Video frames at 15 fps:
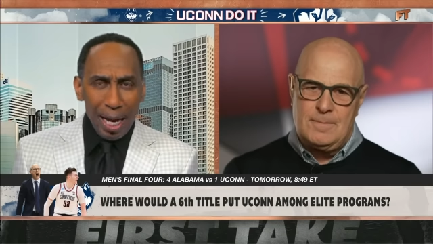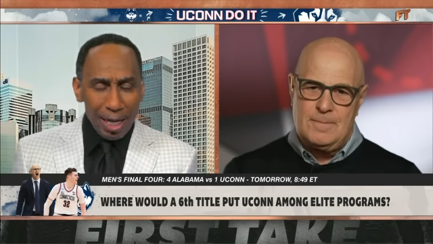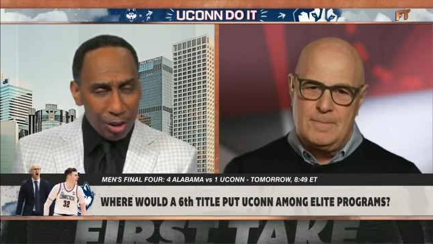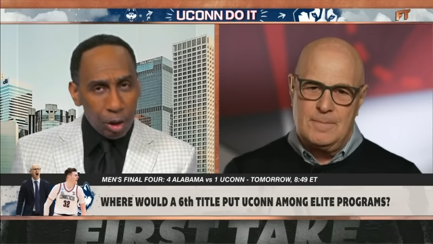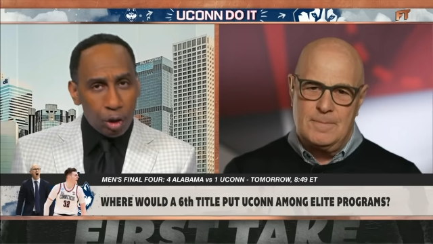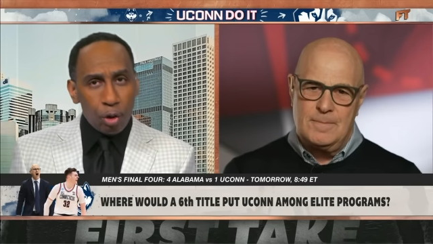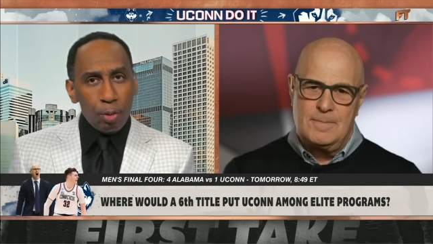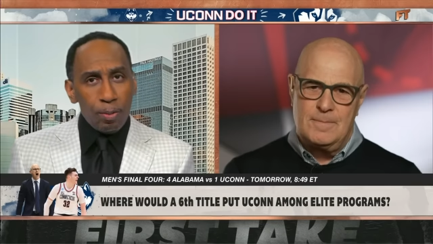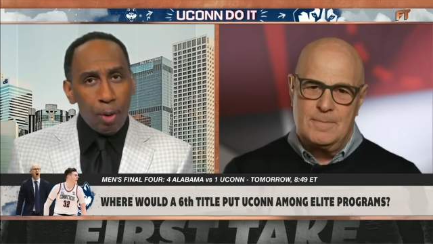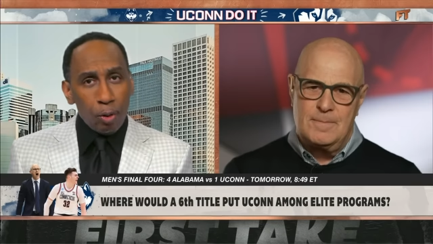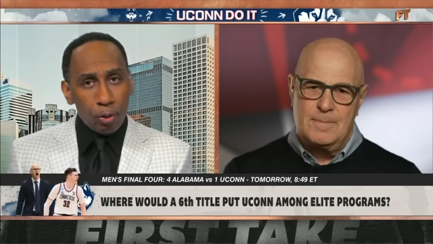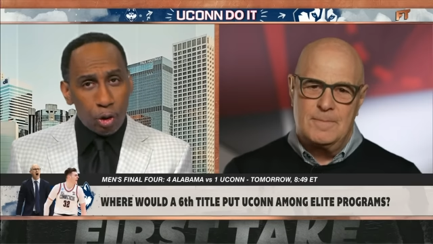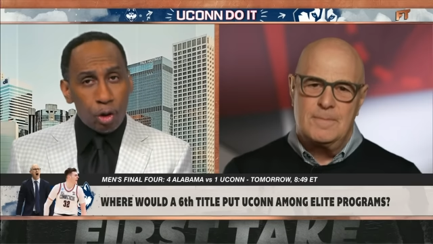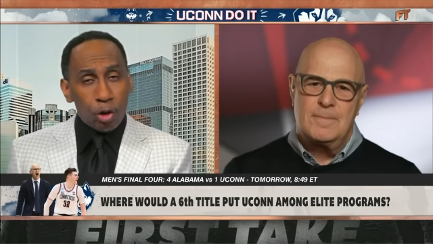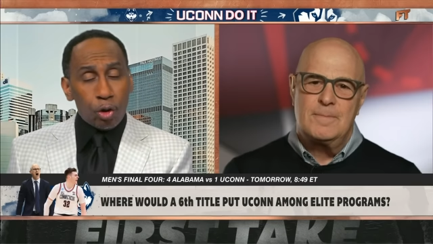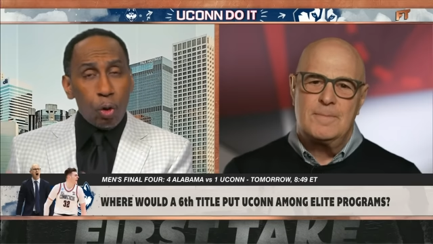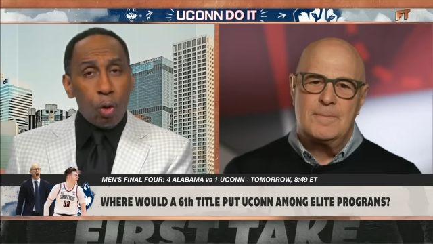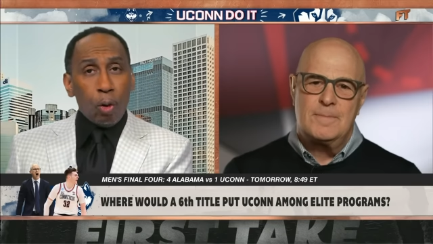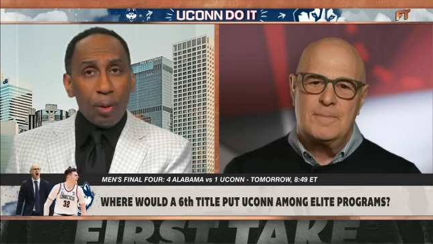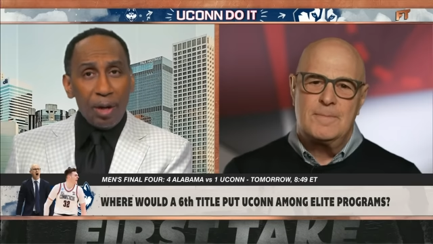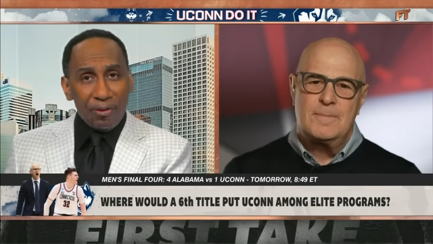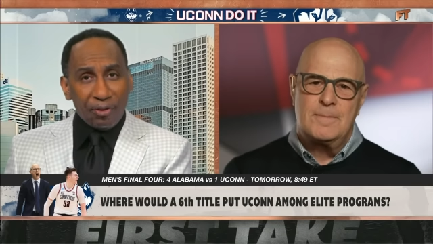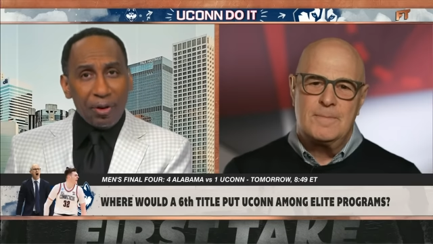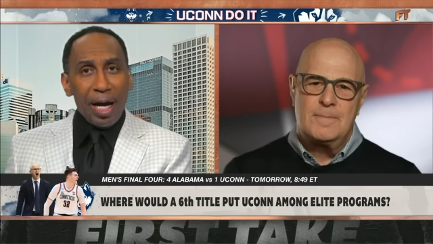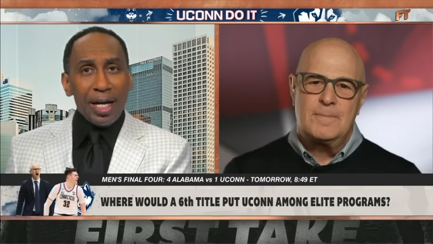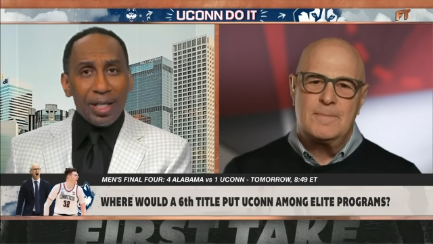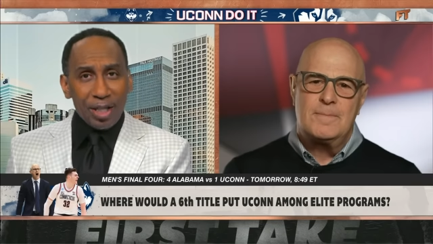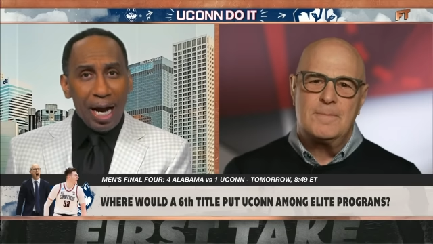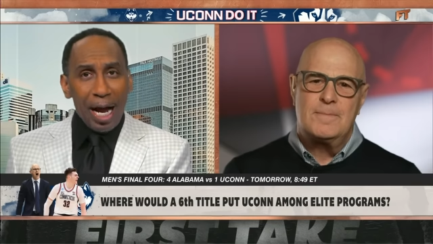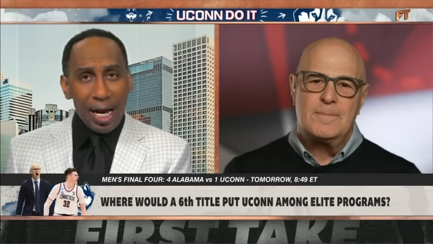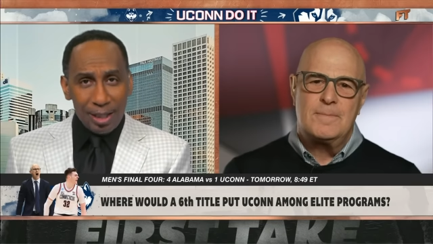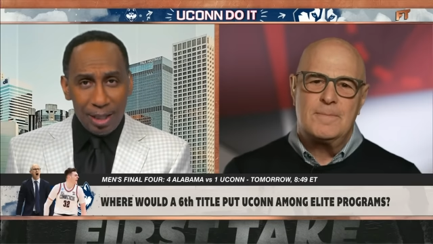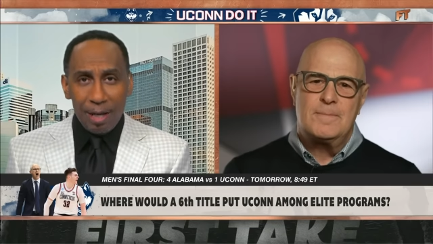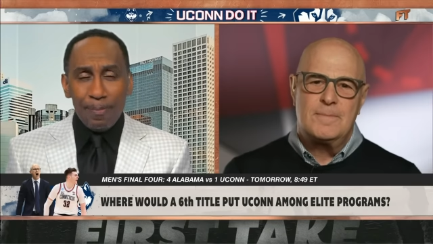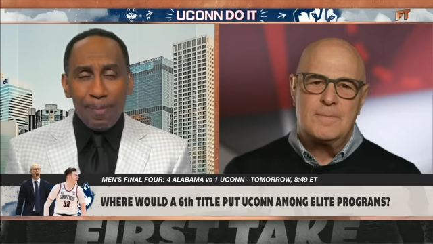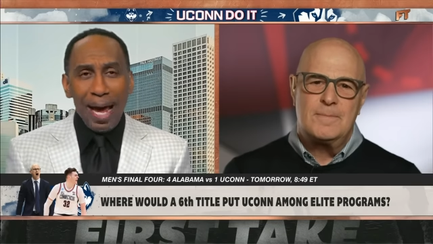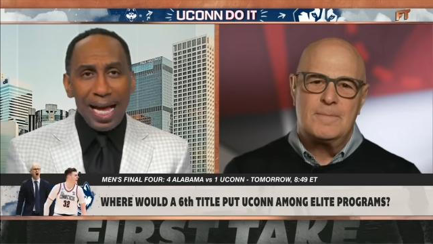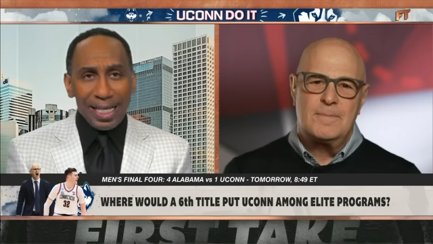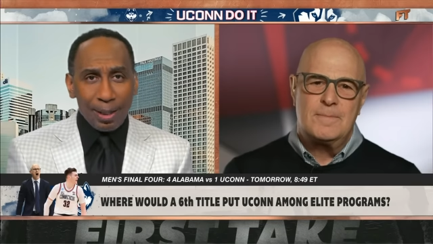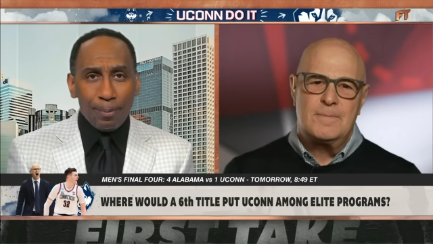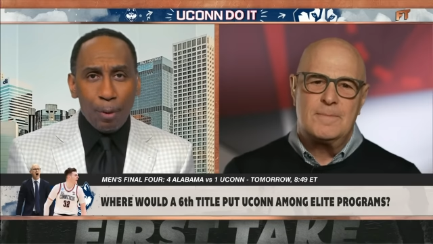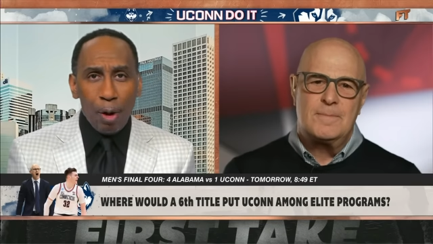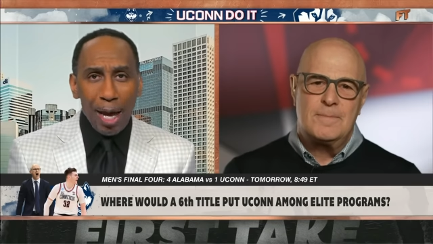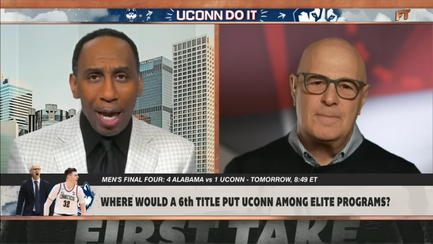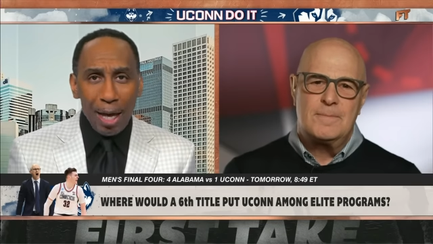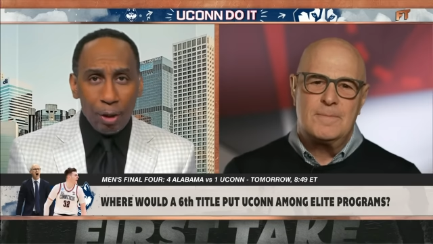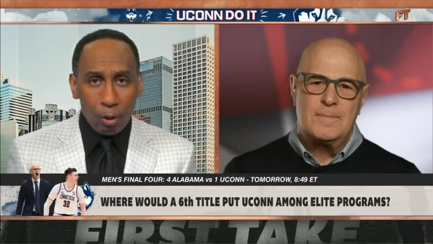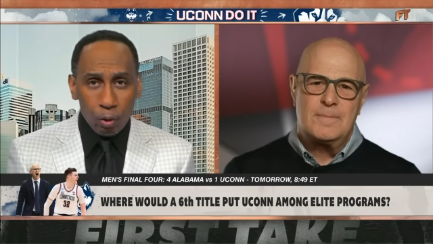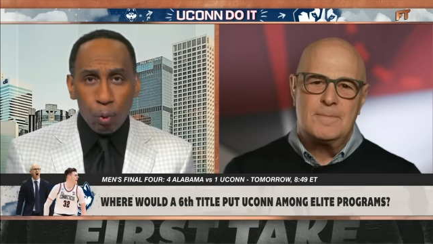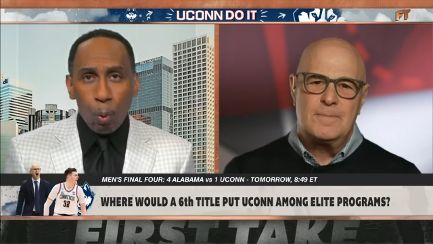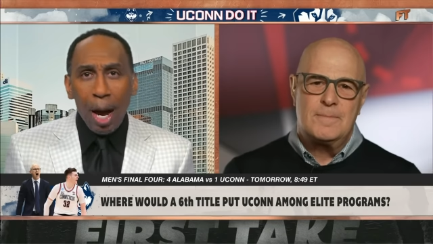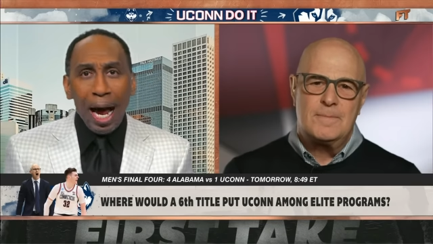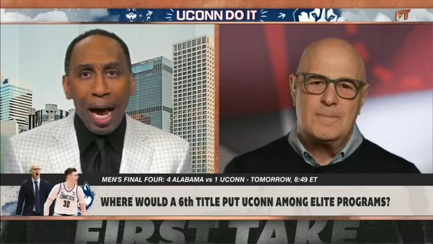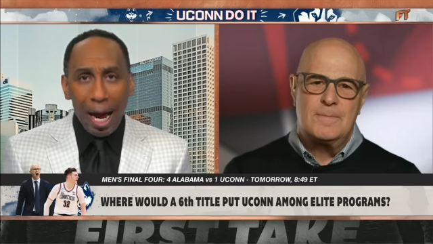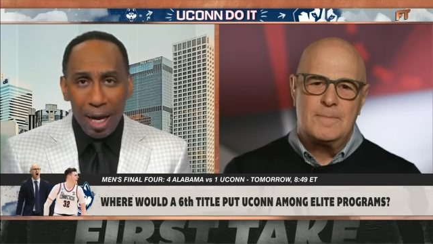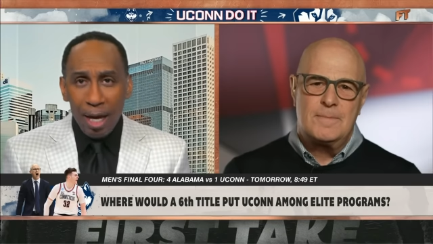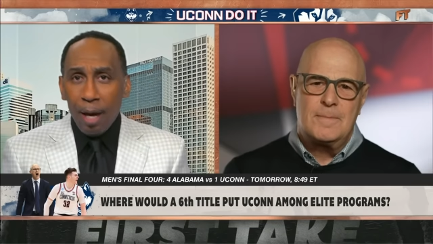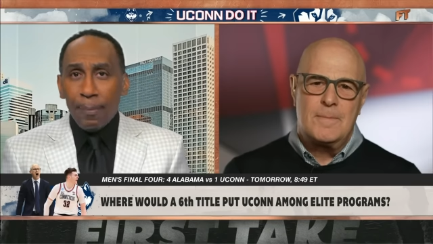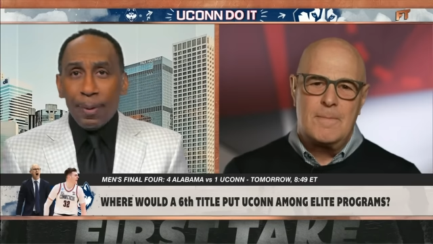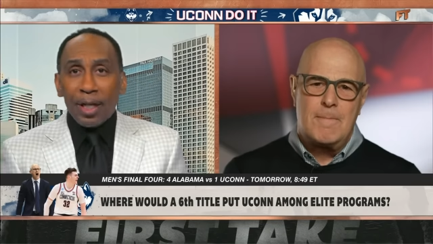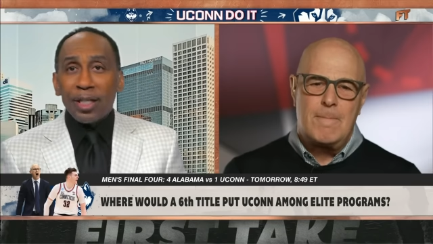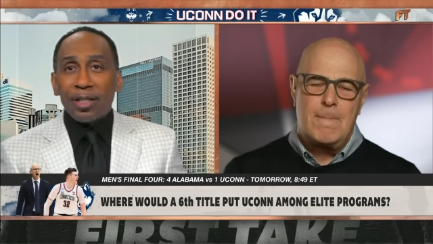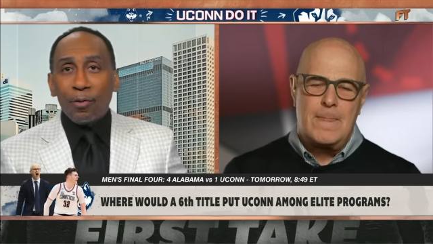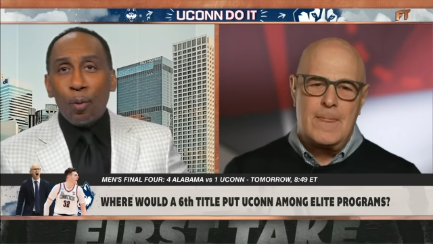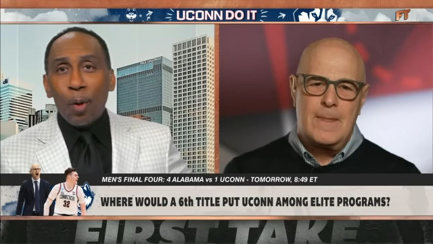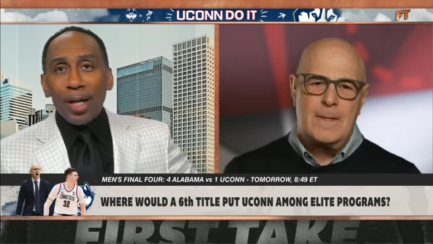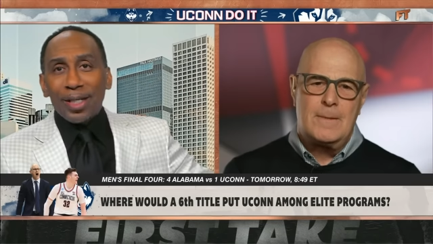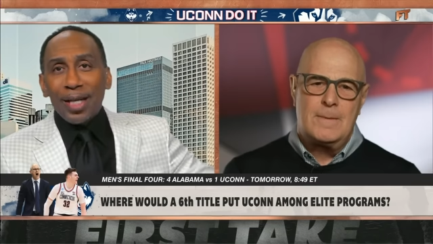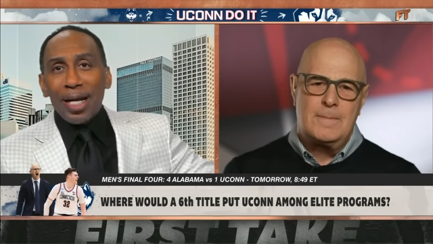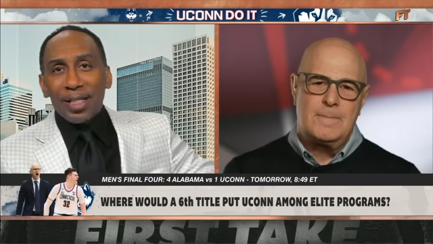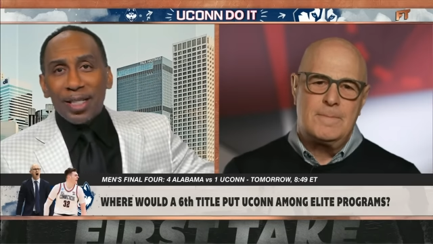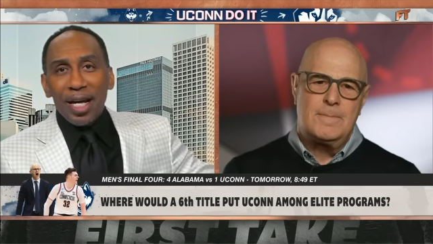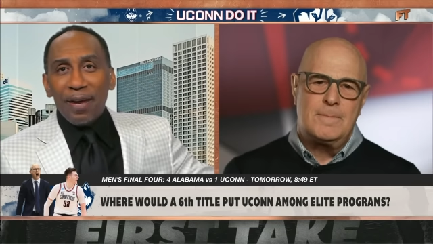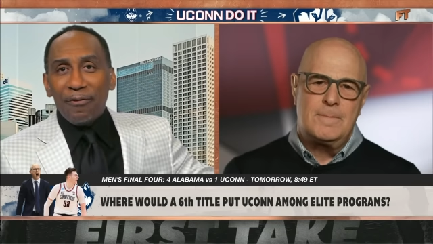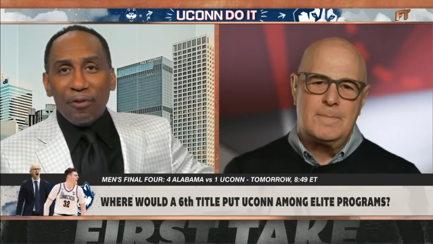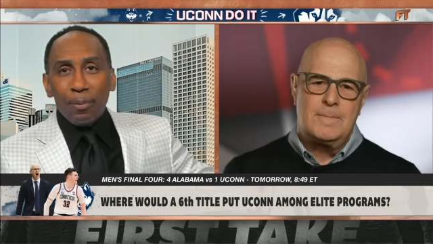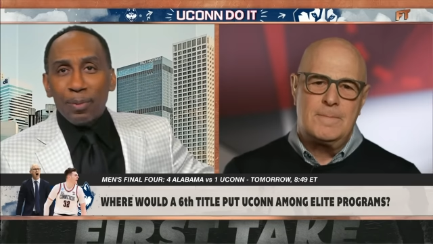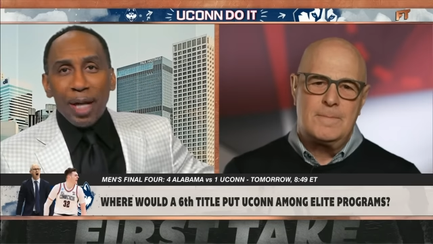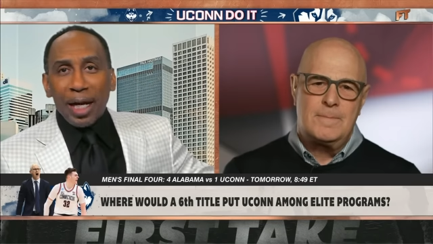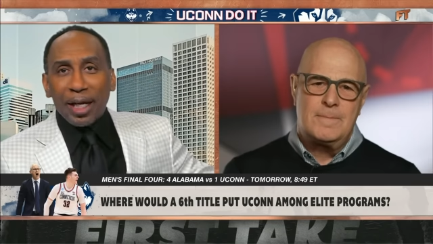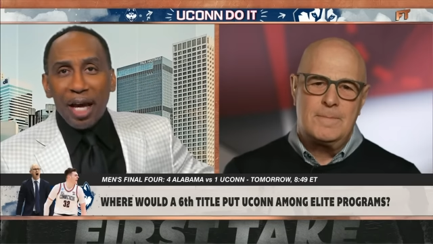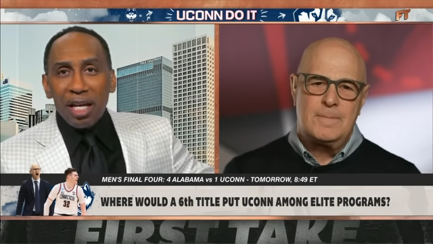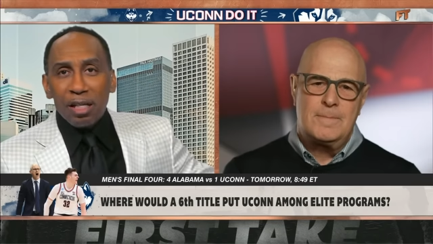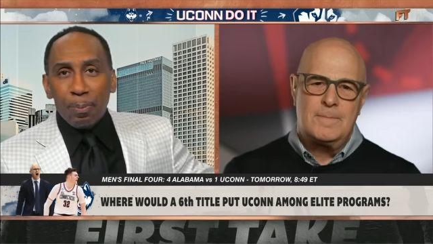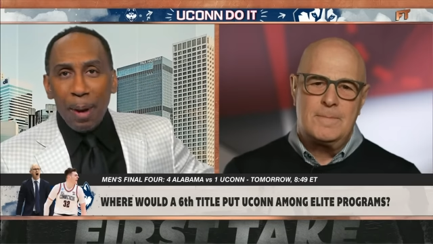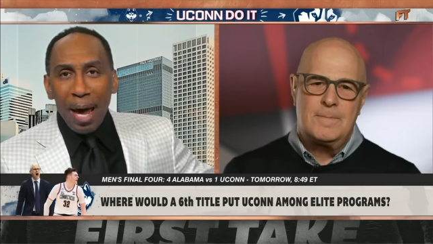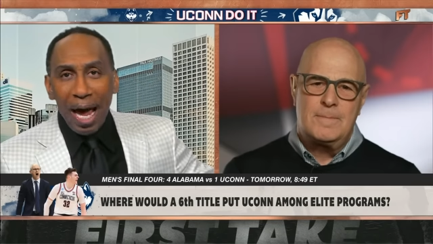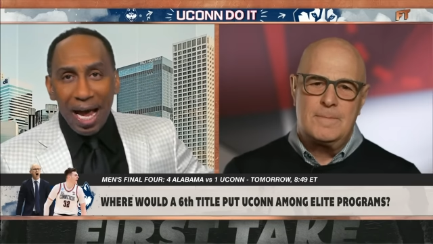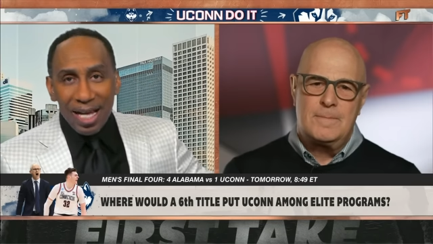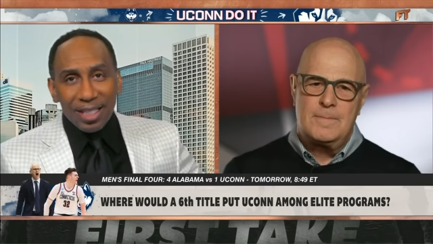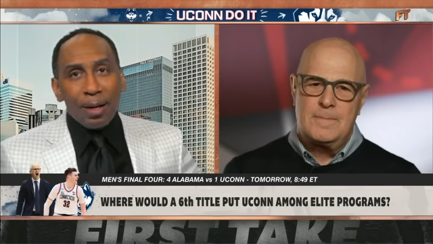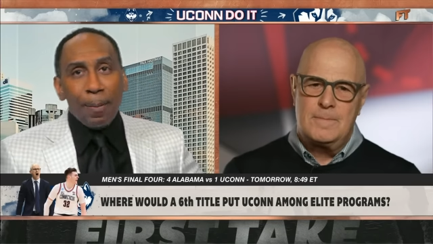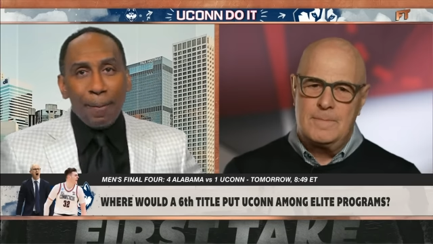Speaker 1: as the two most storied franchise in basketball annals. Why? Because of what they did from decades past